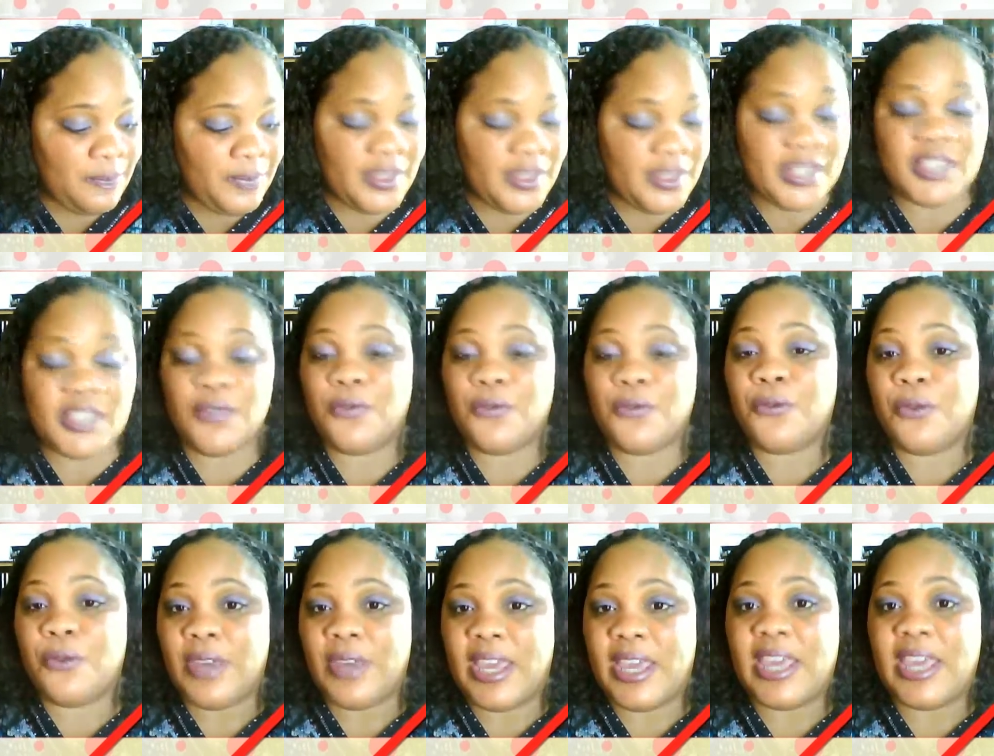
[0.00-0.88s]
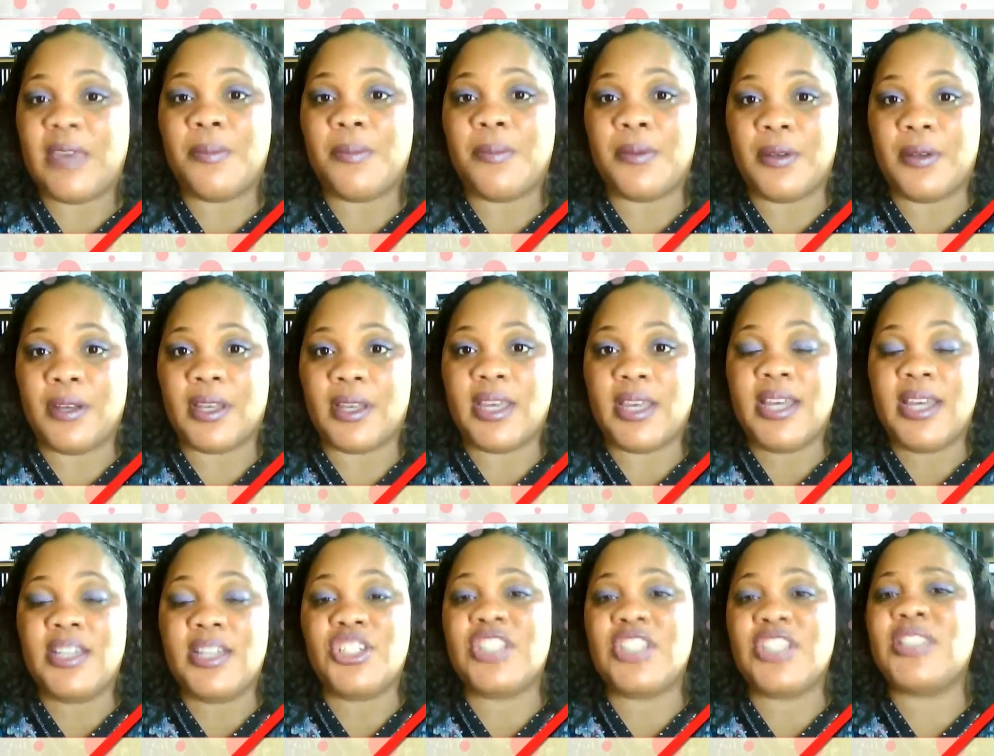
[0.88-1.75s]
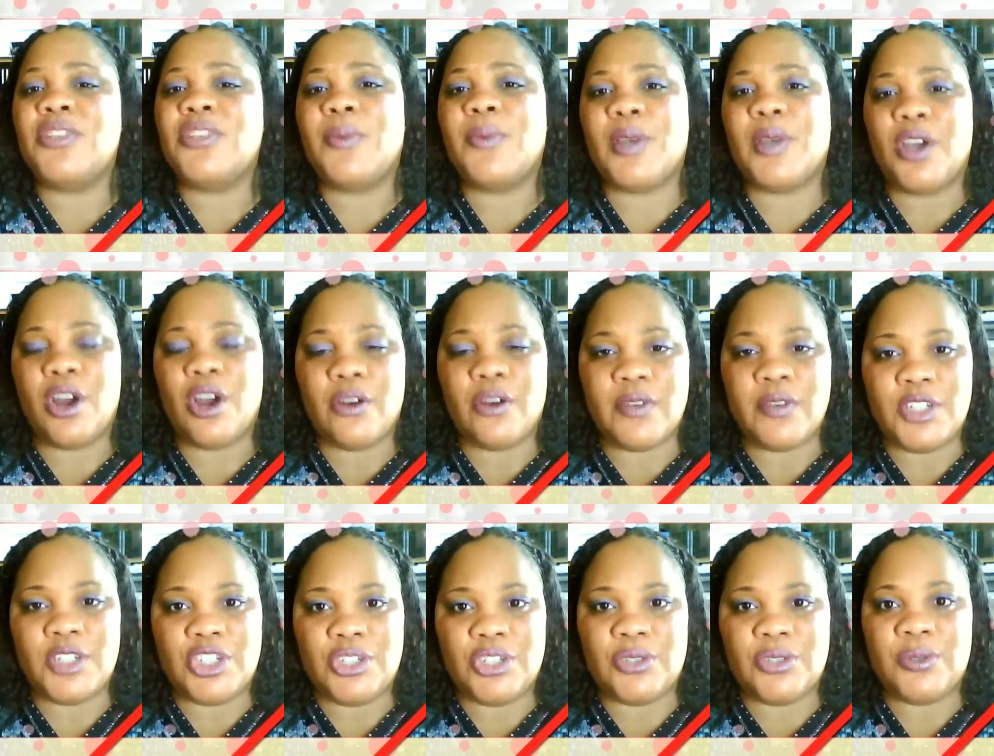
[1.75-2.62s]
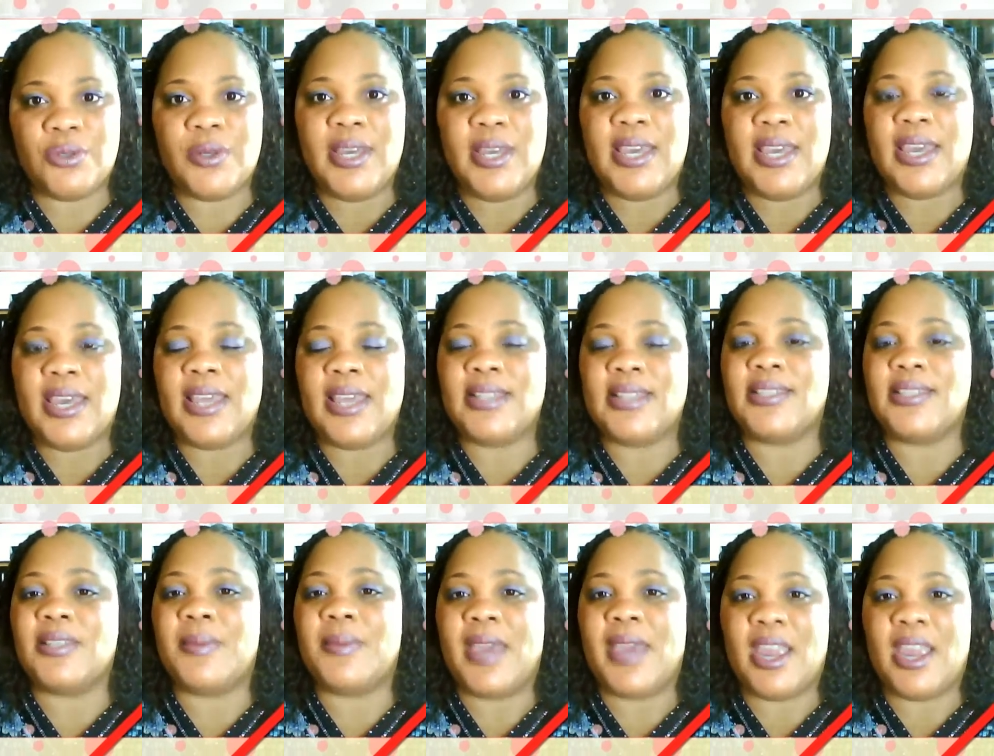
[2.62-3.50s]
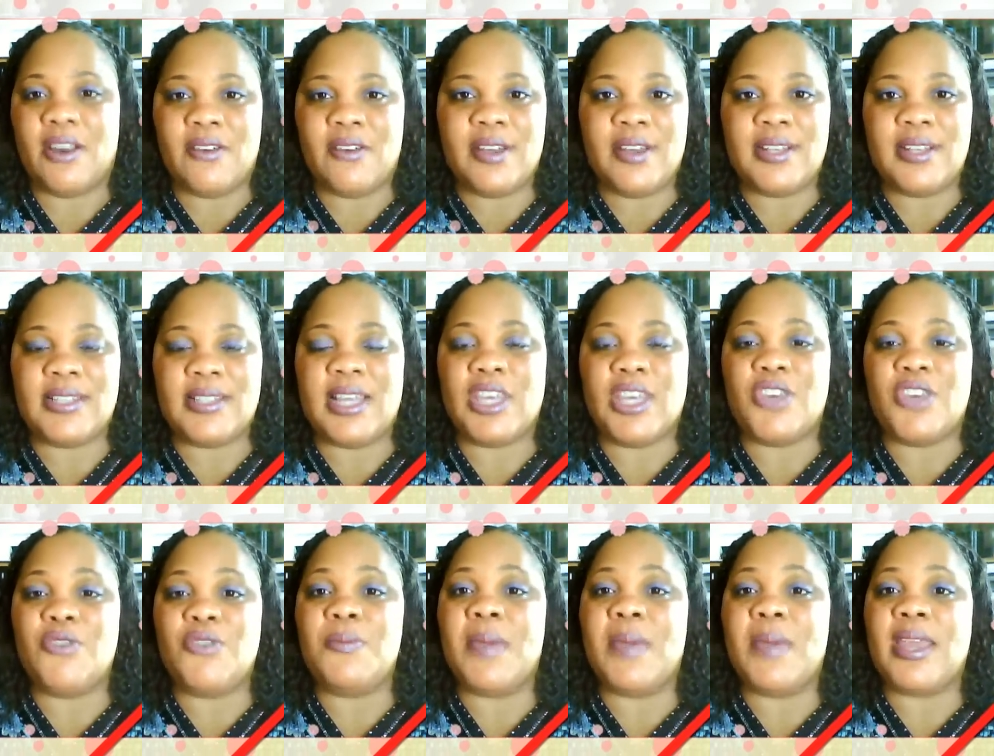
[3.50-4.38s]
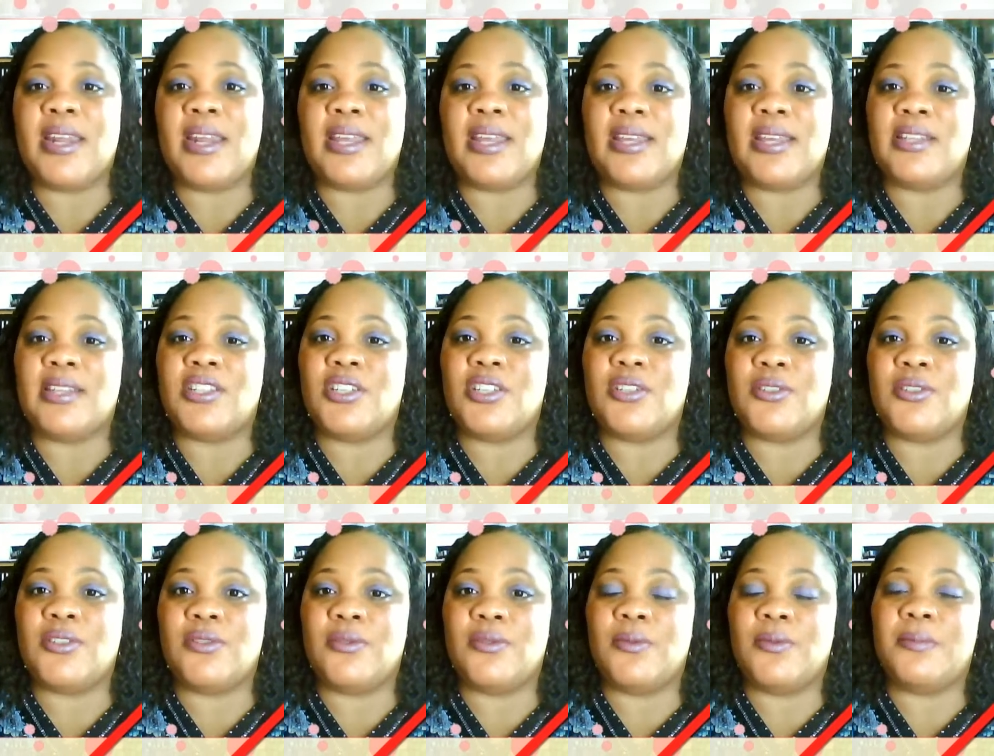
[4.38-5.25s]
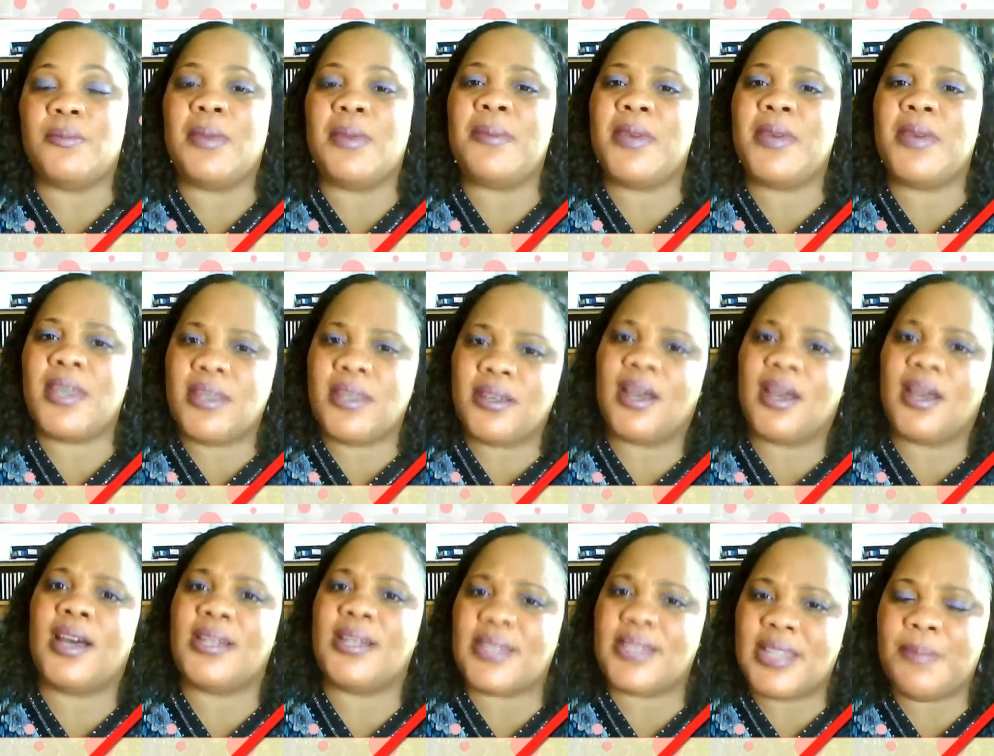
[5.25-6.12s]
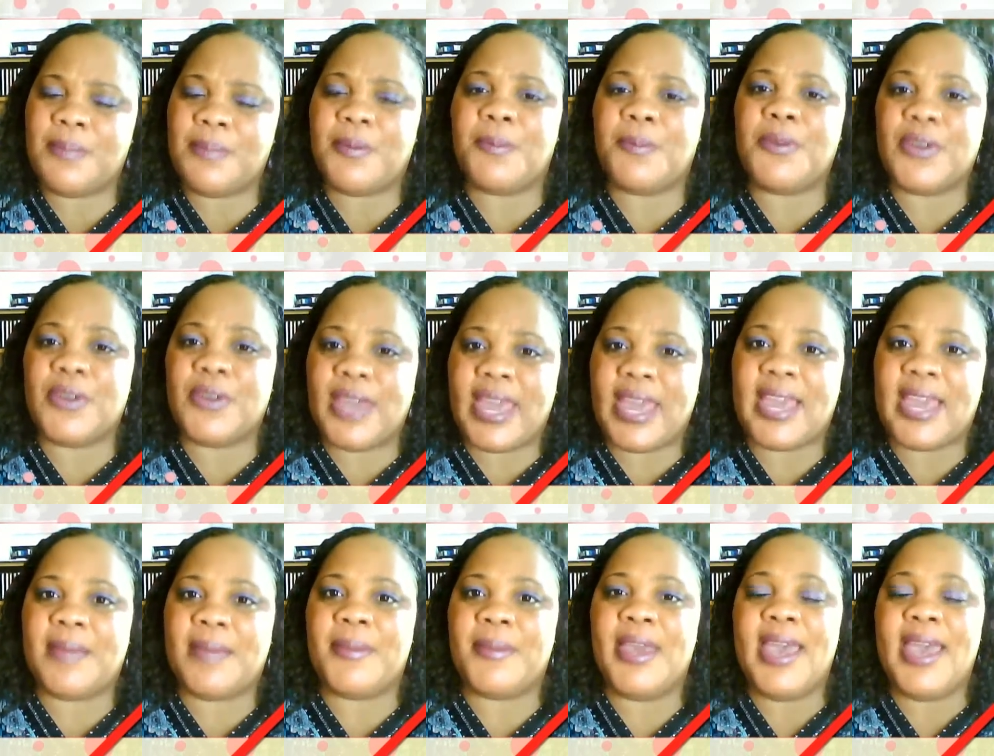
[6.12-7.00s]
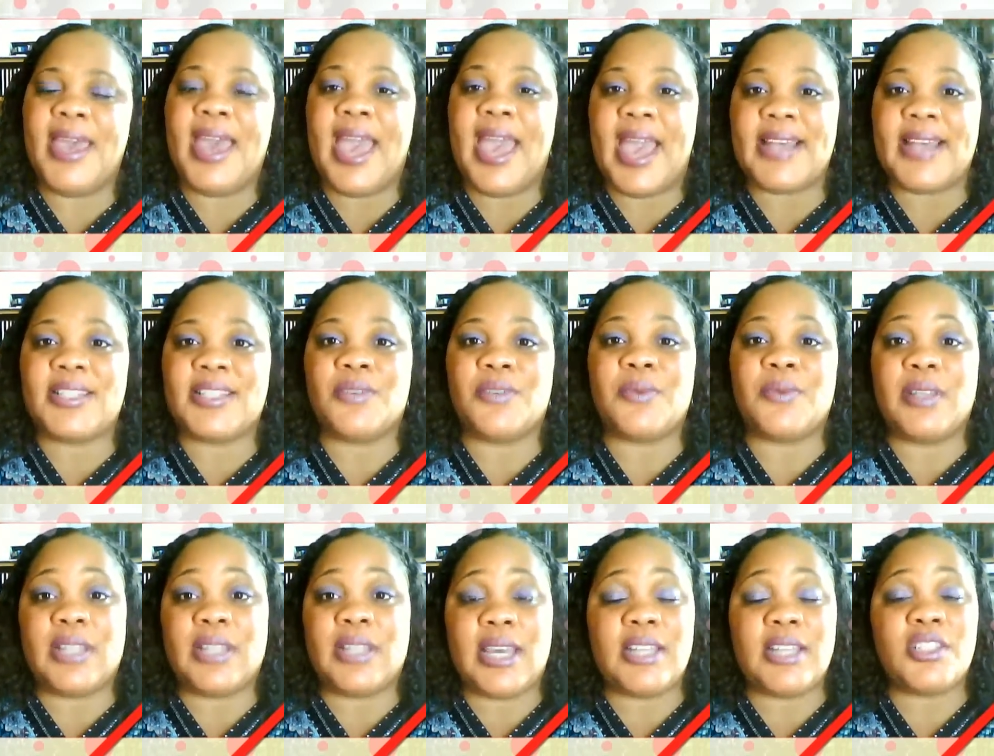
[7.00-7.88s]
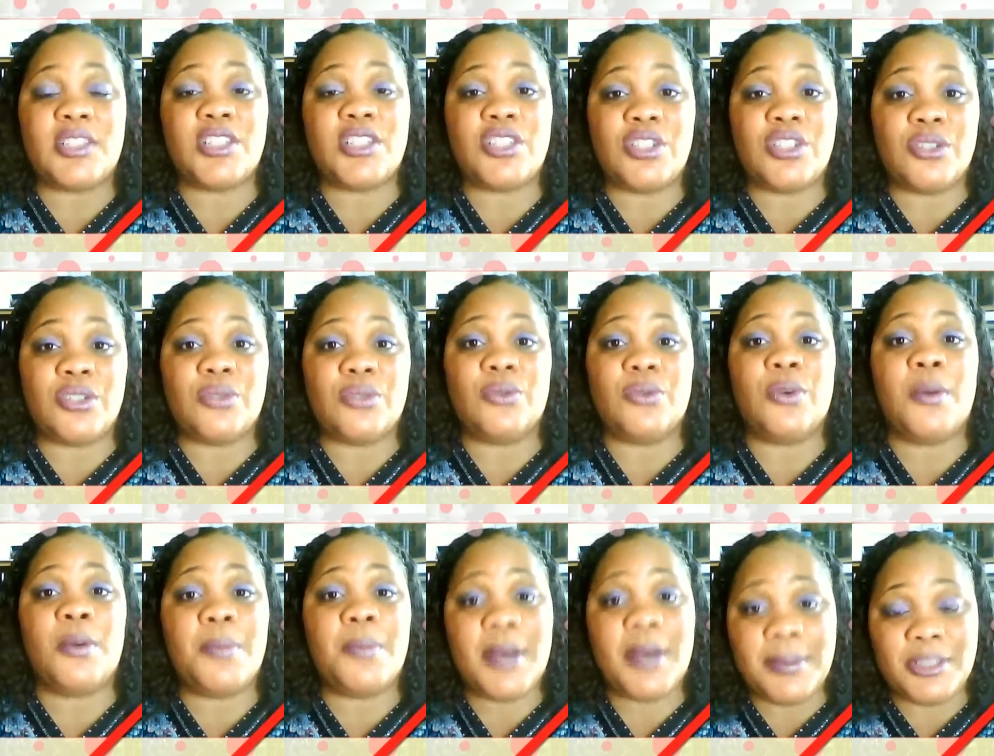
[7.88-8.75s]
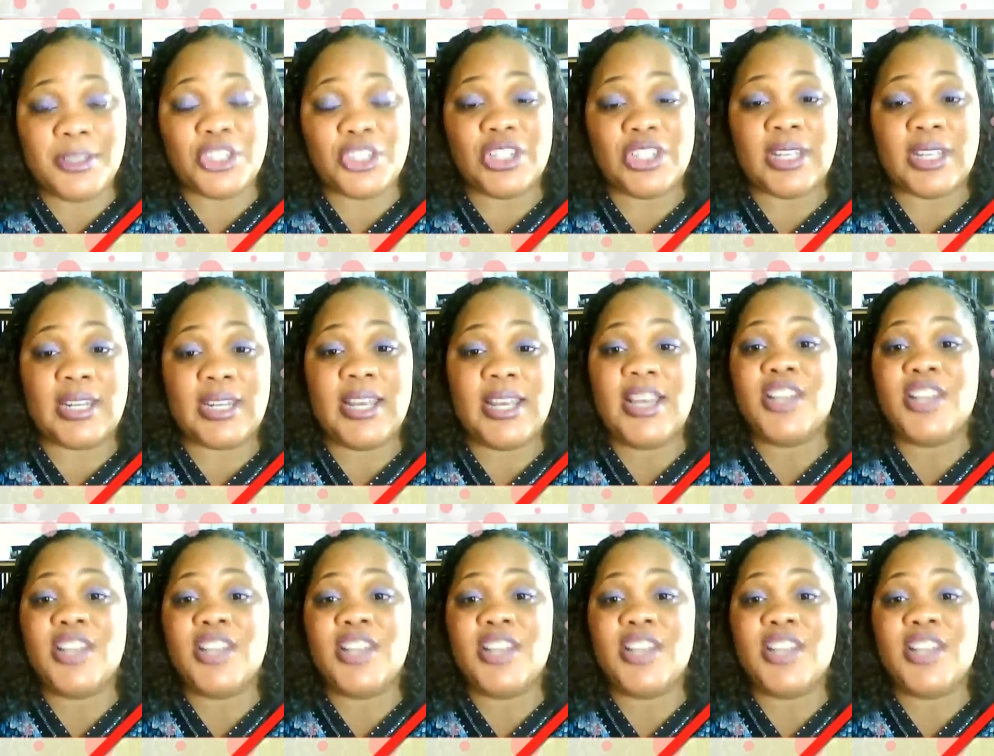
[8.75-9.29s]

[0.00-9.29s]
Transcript: this free ebook just to encourage you in some areas that you may need to maybe step up your game as it relates to publishing.